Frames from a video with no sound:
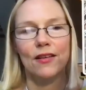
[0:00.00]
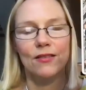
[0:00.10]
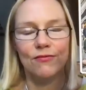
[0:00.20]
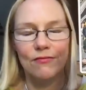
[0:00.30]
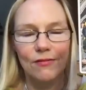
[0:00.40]

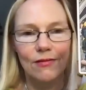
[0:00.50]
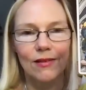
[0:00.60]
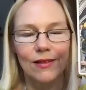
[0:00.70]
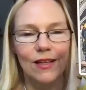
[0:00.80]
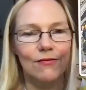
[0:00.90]
different
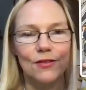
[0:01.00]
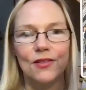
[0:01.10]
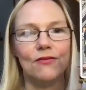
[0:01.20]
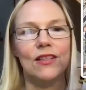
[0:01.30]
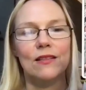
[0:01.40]
levels
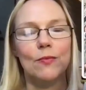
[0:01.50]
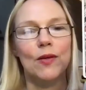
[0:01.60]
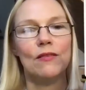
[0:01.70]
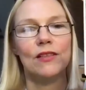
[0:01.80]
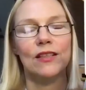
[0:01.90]
of
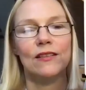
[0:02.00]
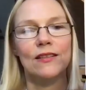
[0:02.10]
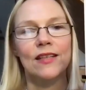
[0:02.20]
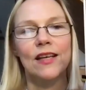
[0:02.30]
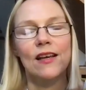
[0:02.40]
experience,